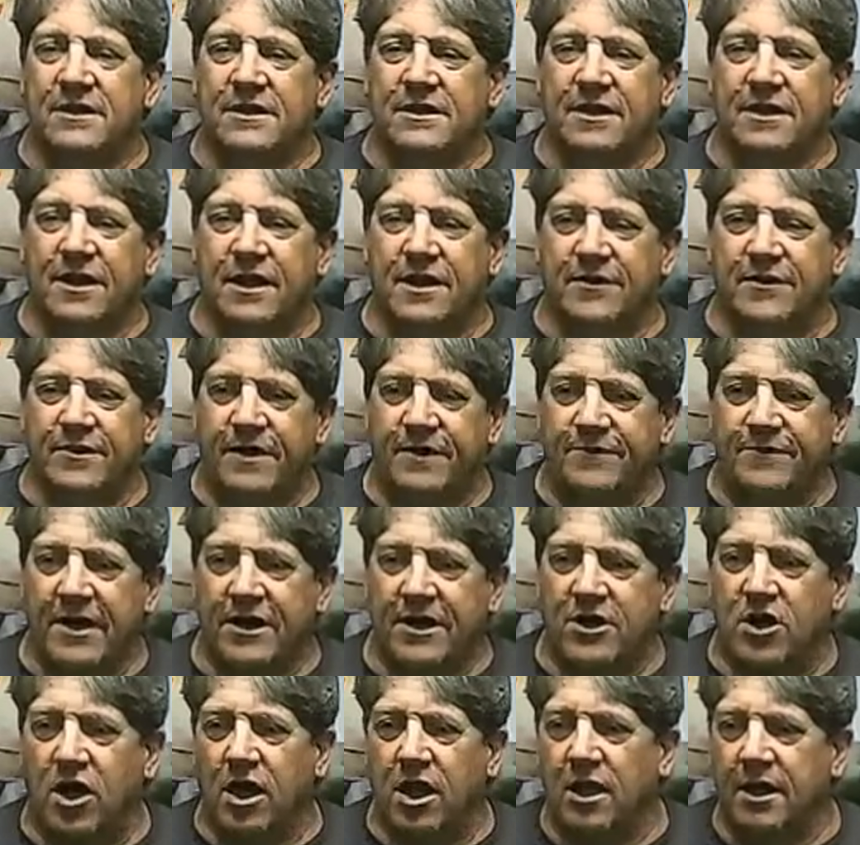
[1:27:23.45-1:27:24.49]
You know, if I
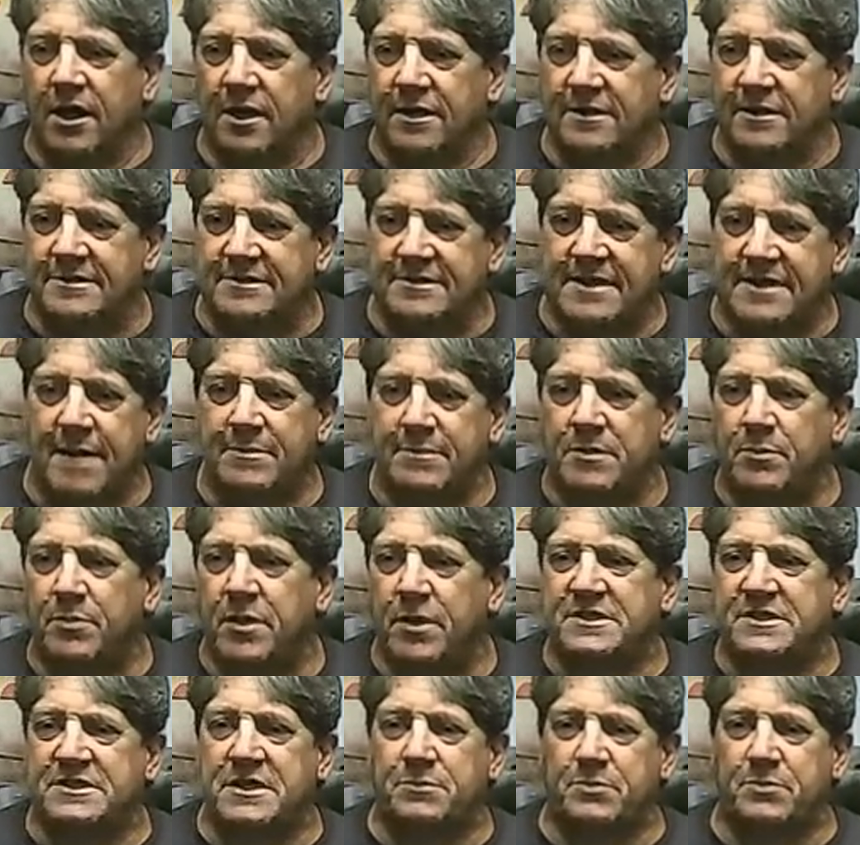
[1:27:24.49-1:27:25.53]
call, it's time to
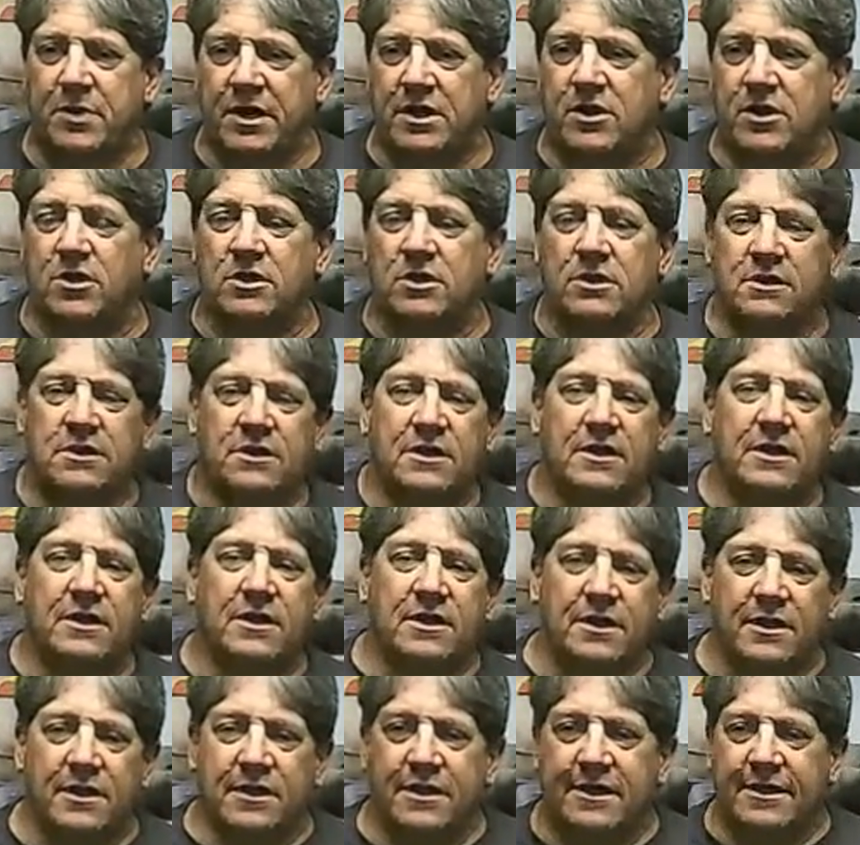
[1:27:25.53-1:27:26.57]
buzz the Pickle.
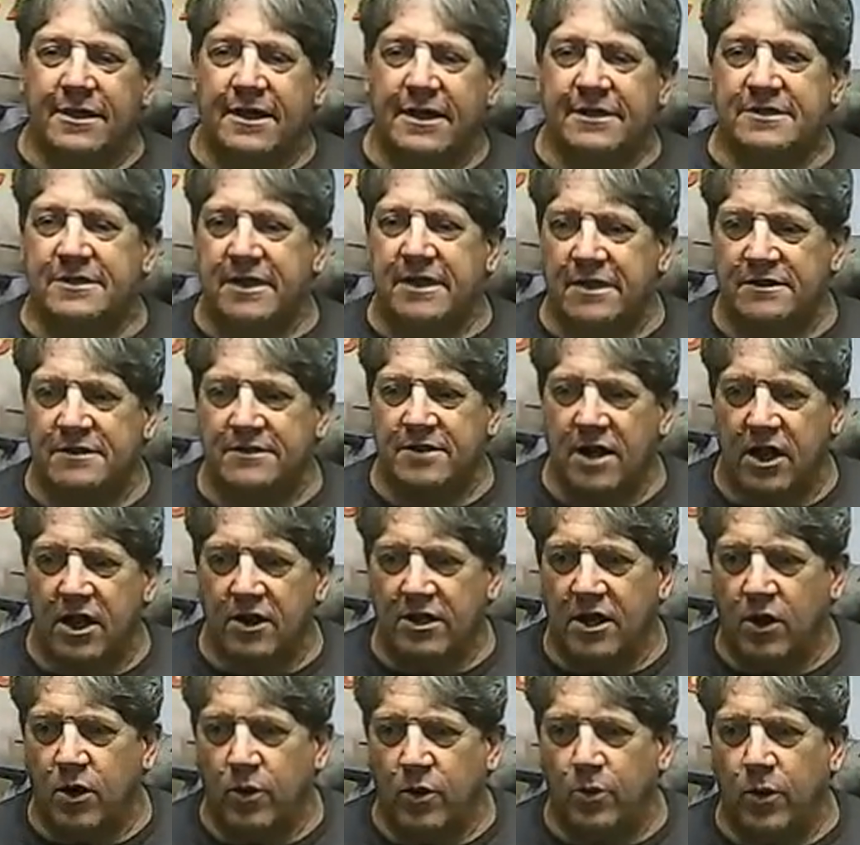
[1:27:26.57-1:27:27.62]

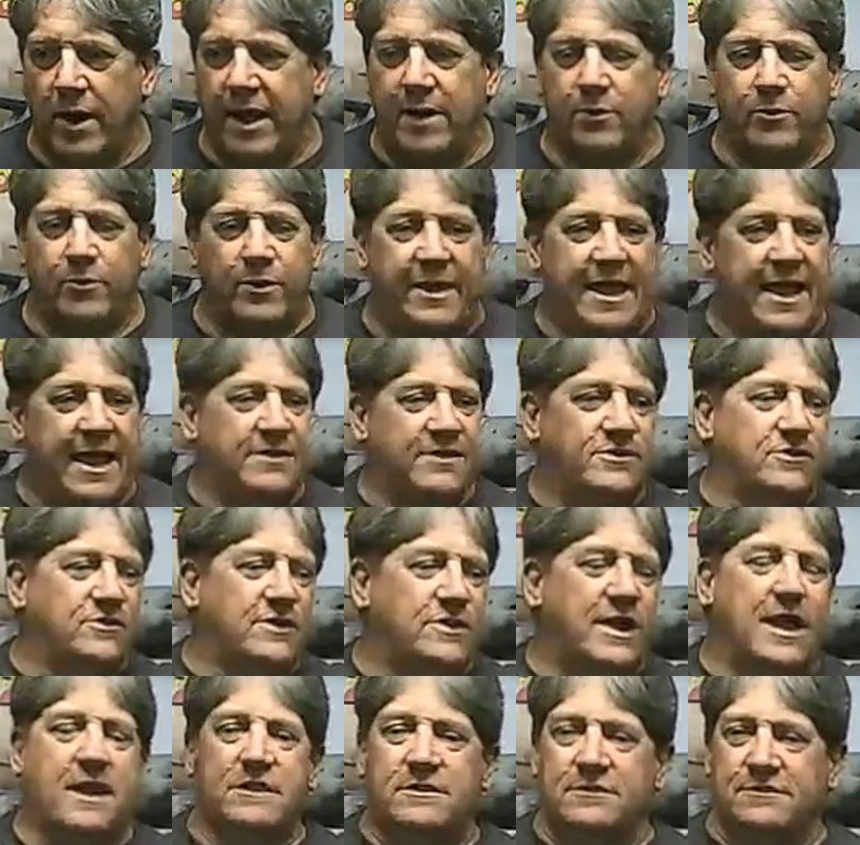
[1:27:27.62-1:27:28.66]
Oh, wait, we can't do
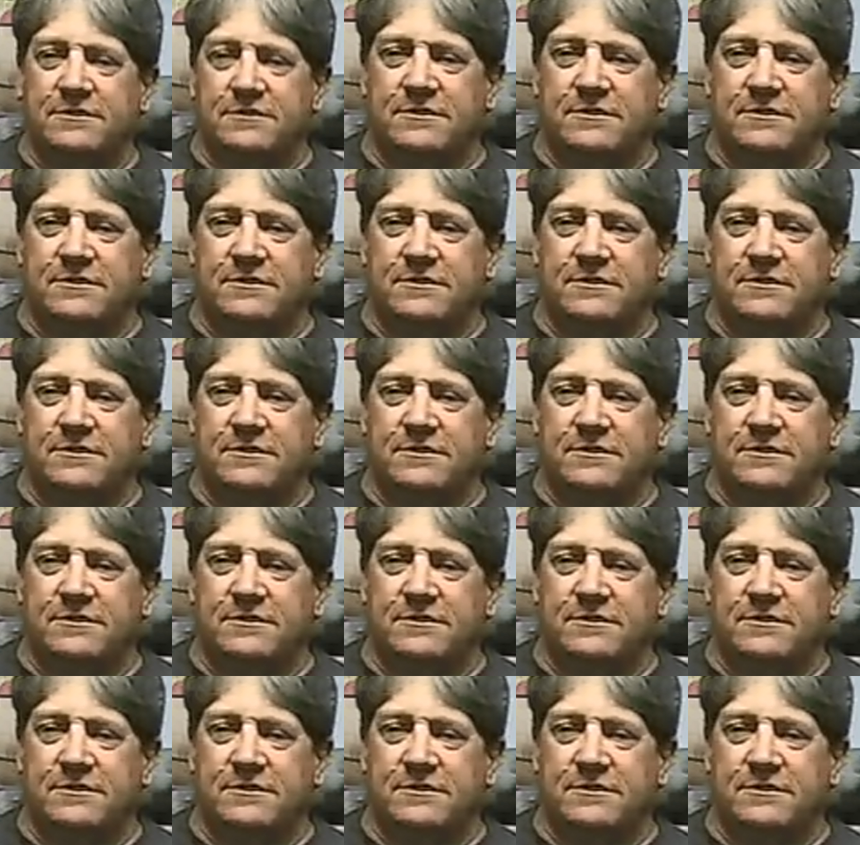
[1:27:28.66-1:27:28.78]
that.